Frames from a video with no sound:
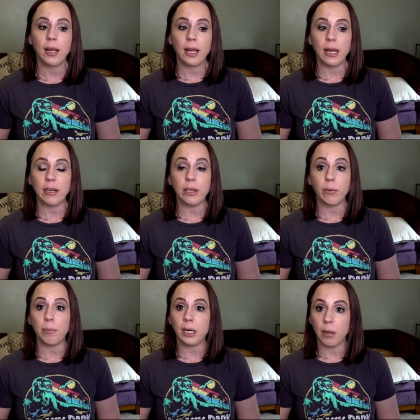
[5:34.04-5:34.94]
and he
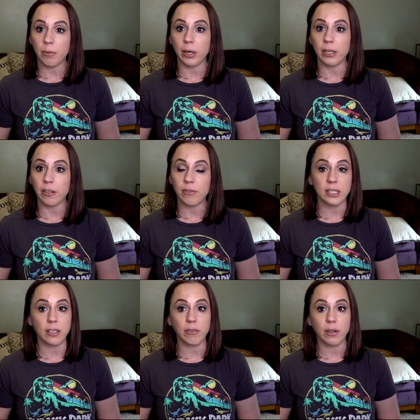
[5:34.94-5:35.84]
would become a regular
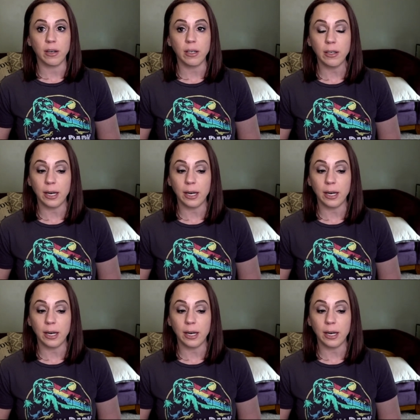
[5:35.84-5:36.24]
visitor for her.